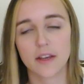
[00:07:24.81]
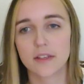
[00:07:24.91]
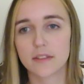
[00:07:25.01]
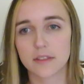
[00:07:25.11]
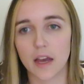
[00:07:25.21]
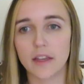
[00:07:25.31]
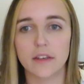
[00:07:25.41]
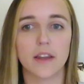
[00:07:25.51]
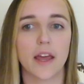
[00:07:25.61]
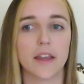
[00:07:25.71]

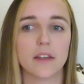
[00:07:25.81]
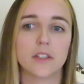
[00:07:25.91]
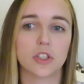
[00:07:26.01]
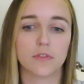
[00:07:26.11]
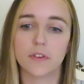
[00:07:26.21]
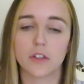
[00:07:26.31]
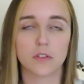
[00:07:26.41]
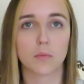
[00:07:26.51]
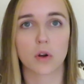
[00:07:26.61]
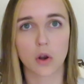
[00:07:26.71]
sun and she
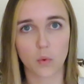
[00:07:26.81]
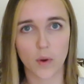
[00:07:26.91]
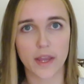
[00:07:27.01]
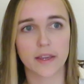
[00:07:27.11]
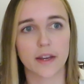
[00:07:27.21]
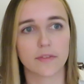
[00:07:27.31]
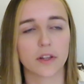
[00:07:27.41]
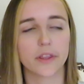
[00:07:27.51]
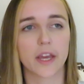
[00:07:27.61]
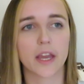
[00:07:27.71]
feels more awake and
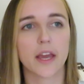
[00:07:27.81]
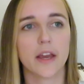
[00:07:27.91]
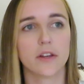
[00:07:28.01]
everything.